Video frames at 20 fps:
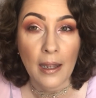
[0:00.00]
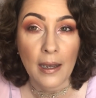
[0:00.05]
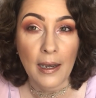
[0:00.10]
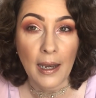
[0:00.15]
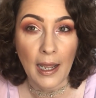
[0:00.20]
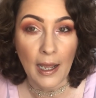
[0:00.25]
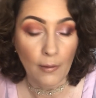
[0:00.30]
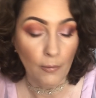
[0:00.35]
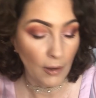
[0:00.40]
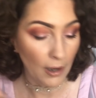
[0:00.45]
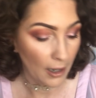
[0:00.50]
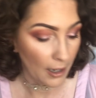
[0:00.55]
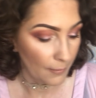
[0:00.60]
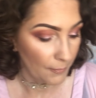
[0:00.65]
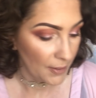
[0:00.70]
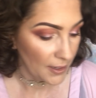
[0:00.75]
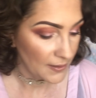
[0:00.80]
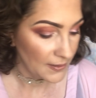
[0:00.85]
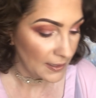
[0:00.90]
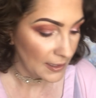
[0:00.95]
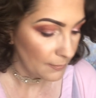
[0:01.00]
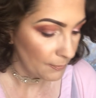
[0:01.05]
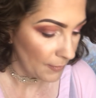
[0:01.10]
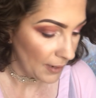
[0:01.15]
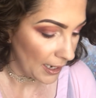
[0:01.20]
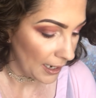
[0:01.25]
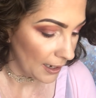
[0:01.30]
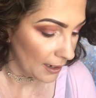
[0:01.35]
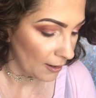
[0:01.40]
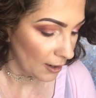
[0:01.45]
Now I must
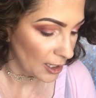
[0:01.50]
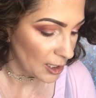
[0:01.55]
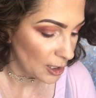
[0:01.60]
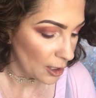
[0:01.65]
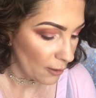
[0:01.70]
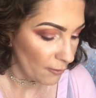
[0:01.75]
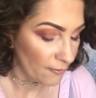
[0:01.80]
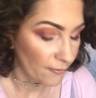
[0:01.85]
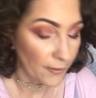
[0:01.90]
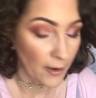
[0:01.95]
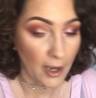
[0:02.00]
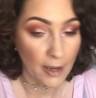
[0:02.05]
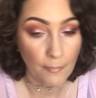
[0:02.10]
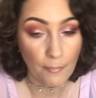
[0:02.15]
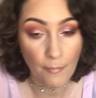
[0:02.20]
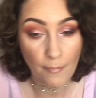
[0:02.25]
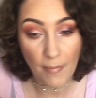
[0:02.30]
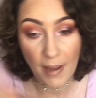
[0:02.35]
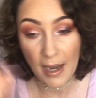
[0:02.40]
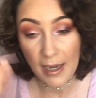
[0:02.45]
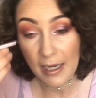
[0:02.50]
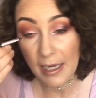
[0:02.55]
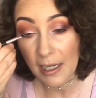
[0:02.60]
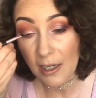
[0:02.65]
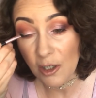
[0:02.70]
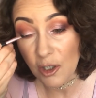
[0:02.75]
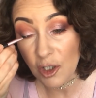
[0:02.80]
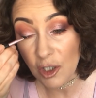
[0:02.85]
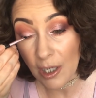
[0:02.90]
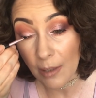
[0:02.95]
admit, I don't find
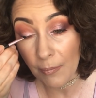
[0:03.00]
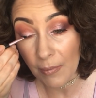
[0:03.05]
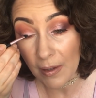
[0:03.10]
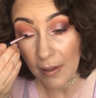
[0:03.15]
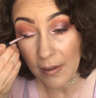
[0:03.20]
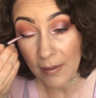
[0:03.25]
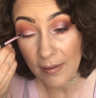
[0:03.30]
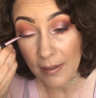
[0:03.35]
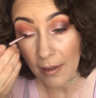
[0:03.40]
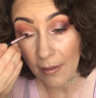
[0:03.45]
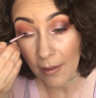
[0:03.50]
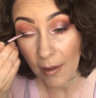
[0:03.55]
many shimmers